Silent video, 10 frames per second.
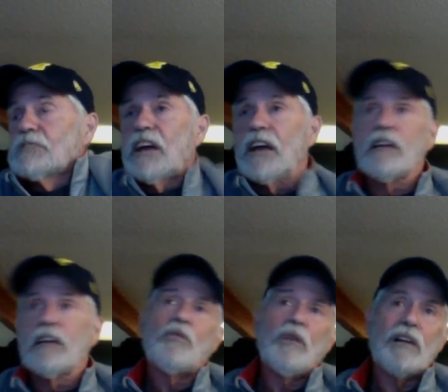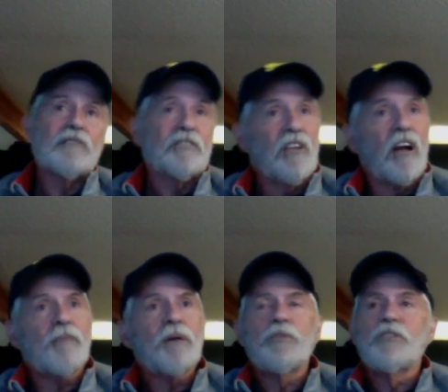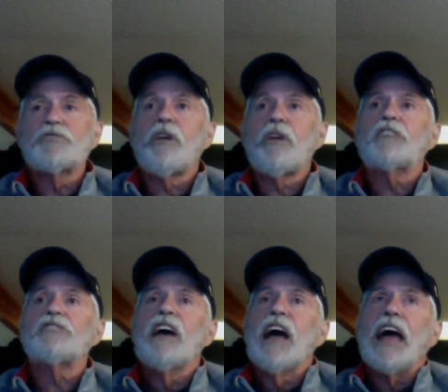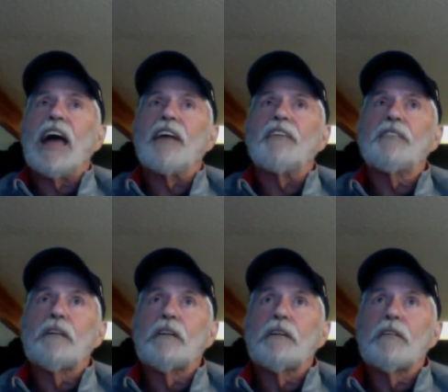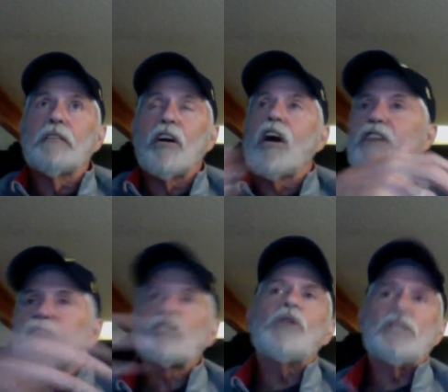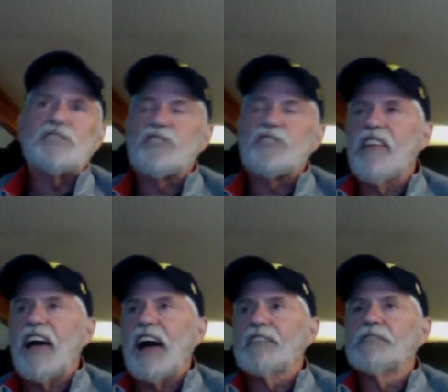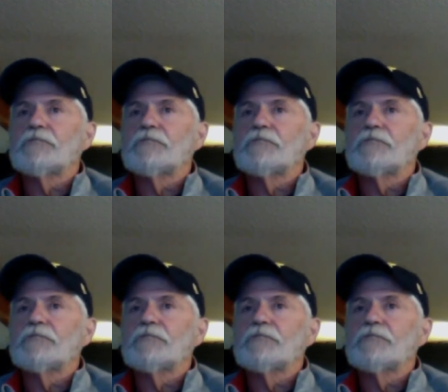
Okay, well, there's a lot of people using drugs, and there are consequences to that.